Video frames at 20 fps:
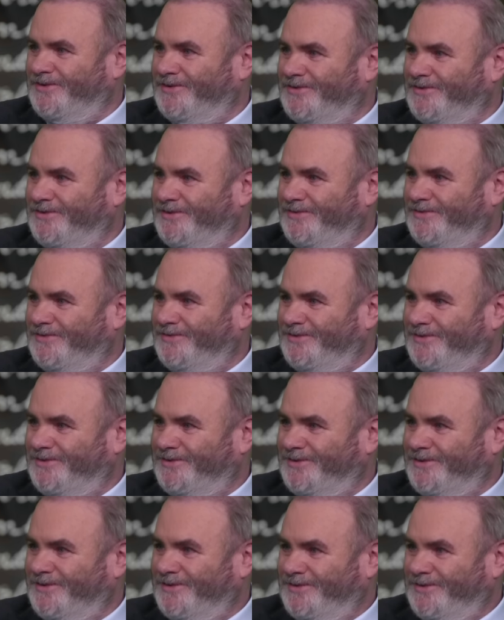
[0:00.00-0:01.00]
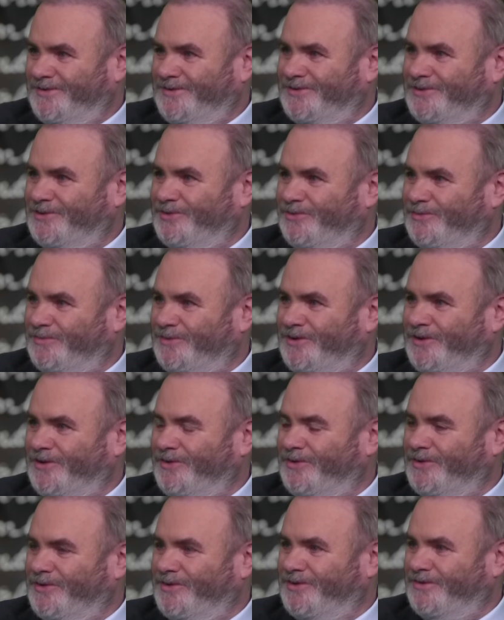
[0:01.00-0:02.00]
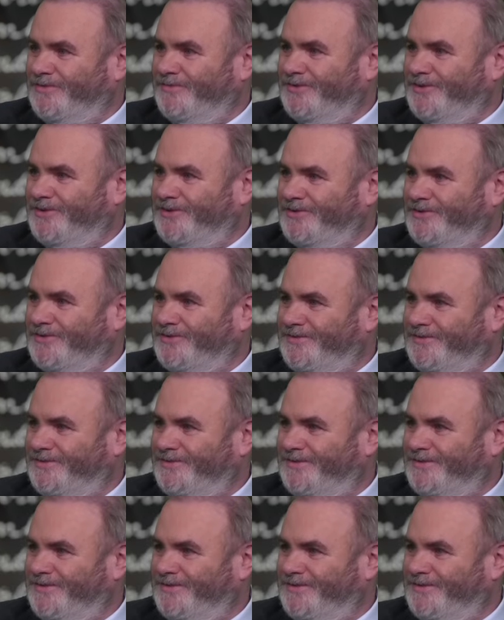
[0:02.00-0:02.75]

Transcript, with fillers: church, it, yeah. because it will bring you under conviction.